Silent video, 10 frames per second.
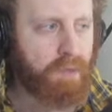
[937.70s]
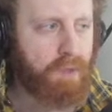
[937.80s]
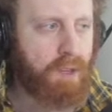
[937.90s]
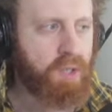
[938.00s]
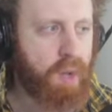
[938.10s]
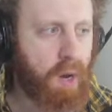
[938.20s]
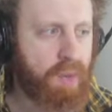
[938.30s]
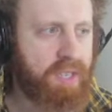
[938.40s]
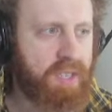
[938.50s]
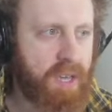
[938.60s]
So here
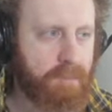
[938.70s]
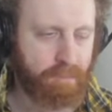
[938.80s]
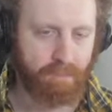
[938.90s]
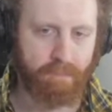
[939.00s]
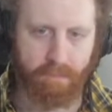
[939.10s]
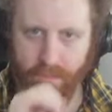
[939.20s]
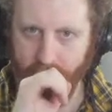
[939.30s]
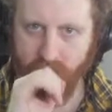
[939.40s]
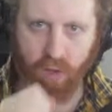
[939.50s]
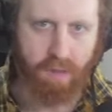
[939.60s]
we see,
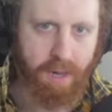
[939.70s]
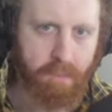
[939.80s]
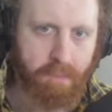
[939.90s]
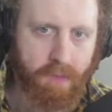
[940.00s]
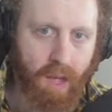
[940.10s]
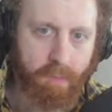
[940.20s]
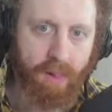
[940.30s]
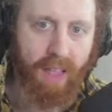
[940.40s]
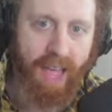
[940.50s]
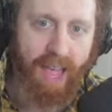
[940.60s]
excuse me, a
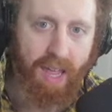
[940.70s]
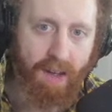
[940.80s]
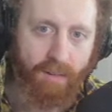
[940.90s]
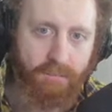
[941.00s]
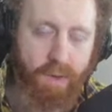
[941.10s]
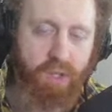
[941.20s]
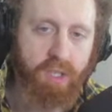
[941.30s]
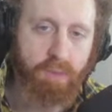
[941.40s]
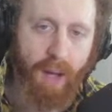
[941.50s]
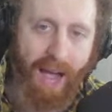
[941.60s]
play
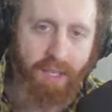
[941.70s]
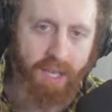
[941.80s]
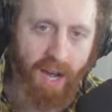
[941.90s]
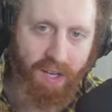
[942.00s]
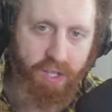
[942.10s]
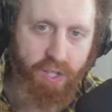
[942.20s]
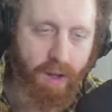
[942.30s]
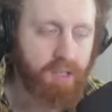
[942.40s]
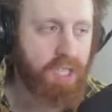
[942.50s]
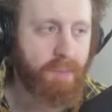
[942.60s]
versus backdash,
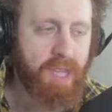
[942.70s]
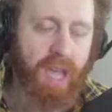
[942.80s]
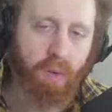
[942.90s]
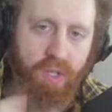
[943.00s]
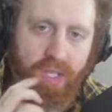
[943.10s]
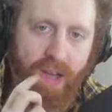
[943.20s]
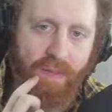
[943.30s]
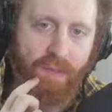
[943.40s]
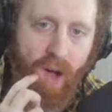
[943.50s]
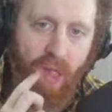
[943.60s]
and something that will
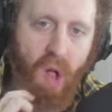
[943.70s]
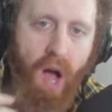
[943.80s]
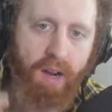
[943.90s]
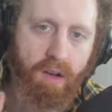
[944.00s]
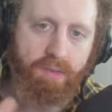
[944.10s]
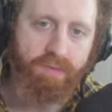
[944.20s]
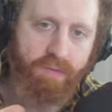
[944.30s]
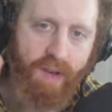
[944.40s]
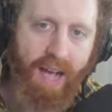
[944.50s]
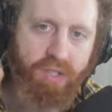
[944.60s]
stuff a lot of
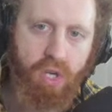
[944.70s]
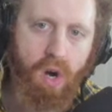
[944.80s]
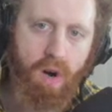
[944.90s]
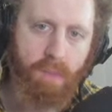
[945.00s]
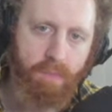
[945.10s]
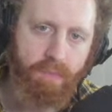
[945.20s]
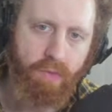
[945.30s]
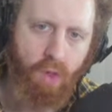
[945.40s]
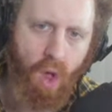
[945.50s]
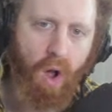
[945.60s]
faster
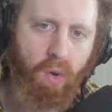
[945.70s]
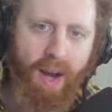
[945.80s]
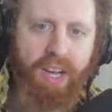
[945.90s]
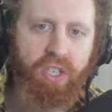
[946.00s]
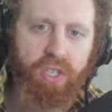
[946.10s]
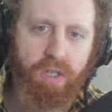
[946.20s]
long-range